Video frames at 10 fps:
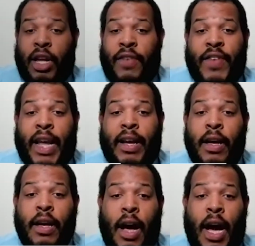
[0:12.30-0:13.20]
evening,
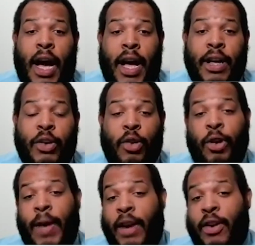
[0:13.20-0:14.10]

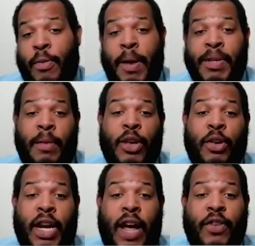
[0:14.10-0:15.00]
or I don't know, maybe some of you
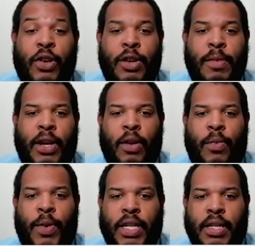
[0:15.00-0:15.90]
good afternoon, depending on
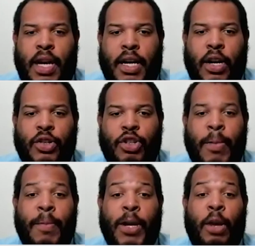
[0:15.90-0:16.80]
what coast you
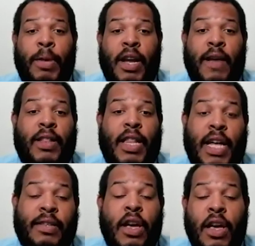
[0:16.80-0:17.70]
may be on, but
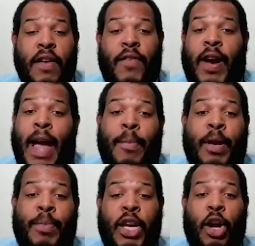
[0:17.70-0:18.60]
nevertheless, very
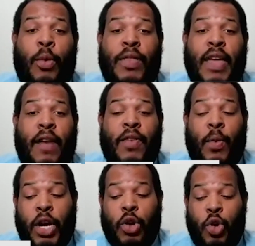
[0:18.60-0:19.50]
happy to be here with
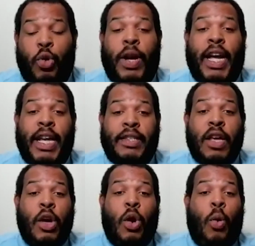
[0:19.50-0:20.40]
everyone who
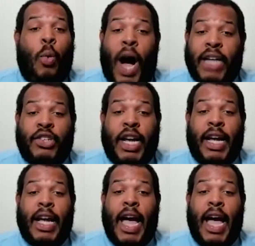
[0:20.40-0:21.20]
is watching.